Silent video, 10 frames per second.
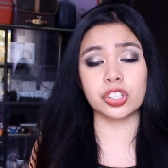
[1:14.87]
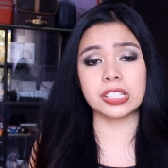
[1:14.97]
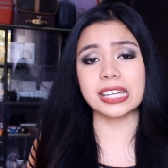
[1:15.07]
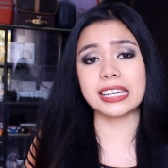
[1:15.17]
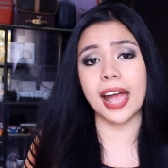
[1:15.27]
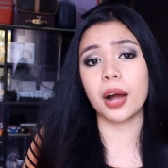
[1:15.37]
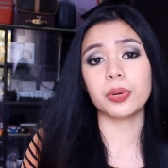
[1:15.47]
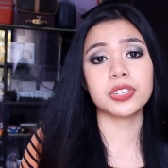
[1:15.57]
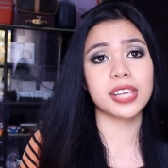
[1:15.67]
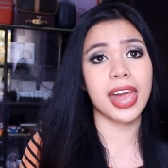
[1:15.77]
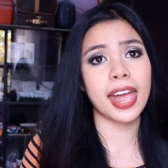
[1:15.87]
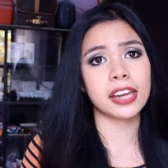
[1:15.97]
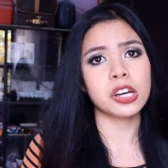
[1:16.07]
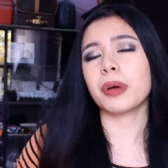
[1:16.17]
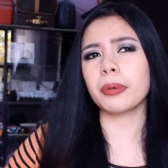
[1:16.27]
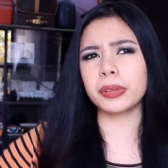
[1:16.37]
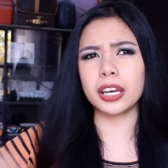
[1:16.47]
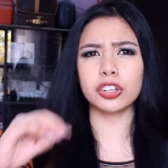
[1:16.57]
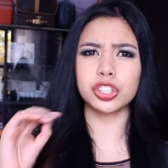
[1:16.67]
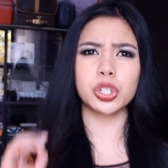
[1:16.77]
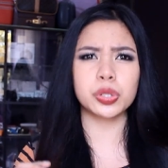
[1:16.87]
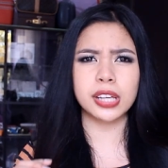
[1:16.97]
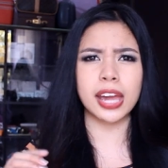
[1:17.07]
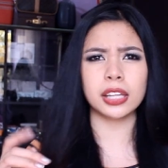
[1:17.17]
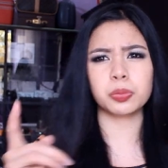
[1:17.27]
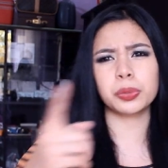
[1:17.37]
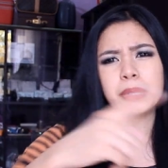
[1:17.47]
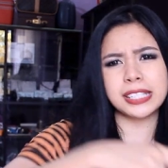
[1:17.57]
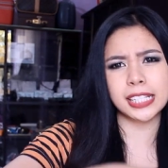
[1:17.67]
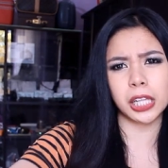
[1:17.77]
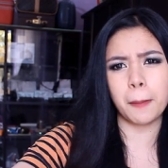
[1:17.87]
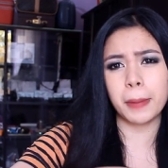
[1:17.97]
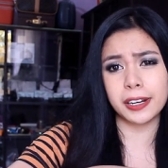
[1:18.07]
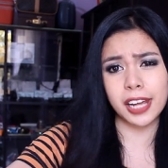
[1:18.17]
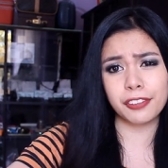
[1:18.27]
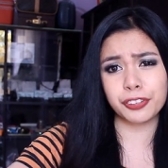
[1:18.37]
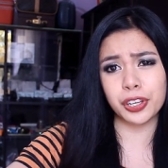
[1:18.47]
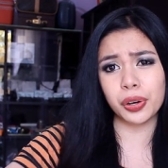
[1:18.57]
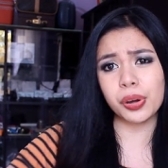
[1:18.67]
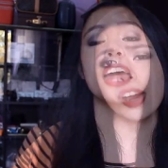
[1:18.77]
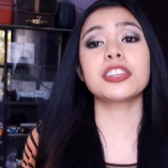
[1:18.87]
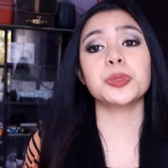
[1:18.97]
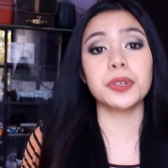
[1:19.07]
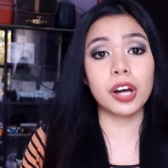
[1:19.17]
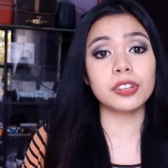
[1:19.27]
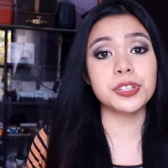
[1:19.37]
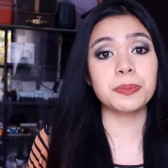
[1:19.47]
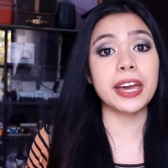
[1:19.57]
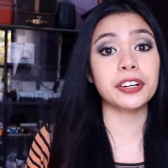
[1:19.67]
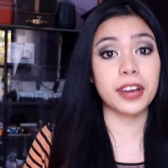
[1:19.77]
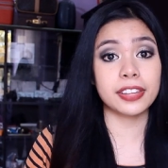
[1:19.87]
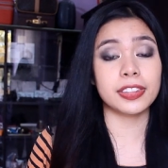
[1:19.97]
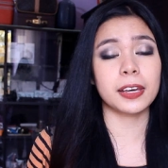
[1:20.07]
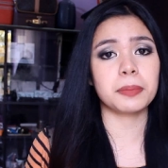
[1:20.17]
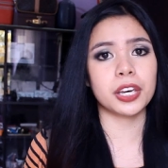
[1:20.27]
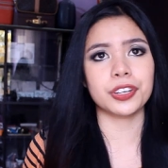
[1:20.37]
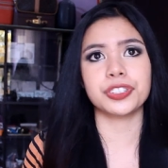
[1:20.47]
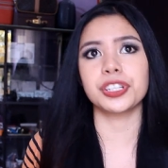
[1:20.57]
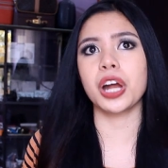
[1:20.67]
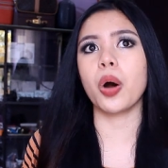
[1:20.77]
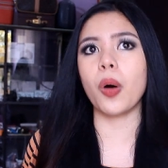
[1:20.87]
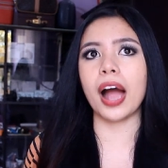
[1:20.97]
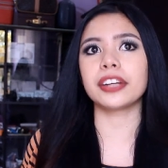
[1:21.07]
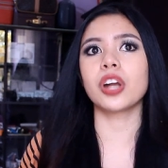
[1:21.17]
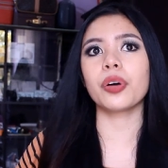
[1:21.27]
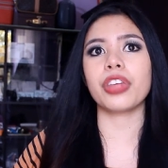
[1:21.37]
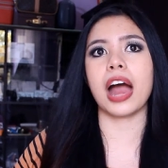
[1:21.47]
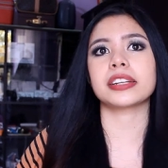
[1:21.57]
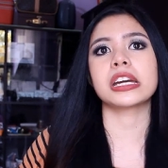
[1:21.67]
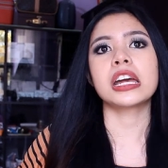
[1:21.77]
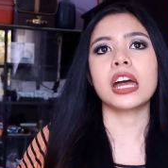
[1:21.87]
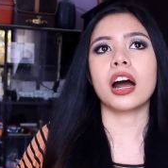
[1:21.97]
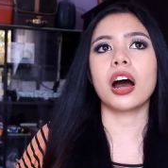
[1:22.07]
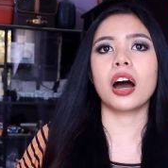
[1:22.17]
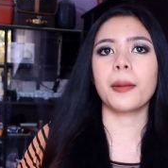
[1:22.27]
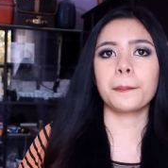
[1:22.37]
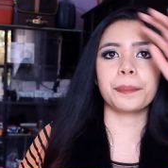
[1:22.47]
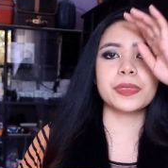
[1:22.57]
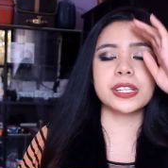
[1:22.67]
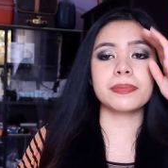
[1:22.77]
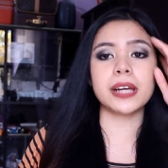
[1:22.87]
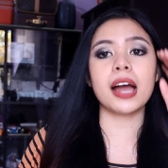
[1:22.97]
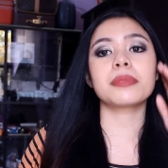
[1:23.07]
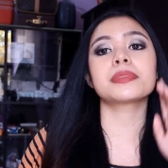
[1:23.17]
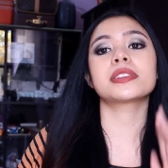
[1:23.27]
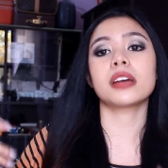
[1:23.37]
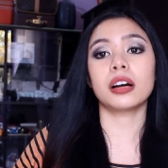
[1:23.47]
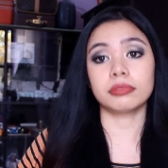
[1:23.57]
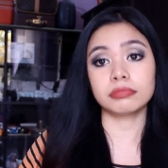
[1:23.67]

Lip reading: 13 hours ahead. Probably on a Tuesday, it will be still a Monday for you. And this would also be a great thing because, you know, I know that sometimes